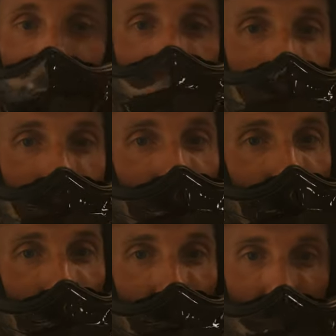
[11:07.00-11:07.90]
I don't know what
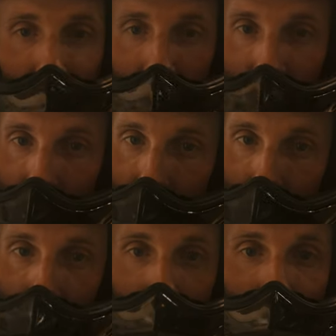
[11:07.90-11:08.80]
the hate is for this
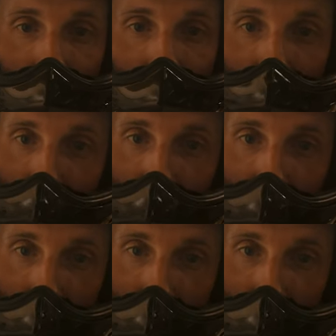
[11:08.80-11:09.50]
helmet, because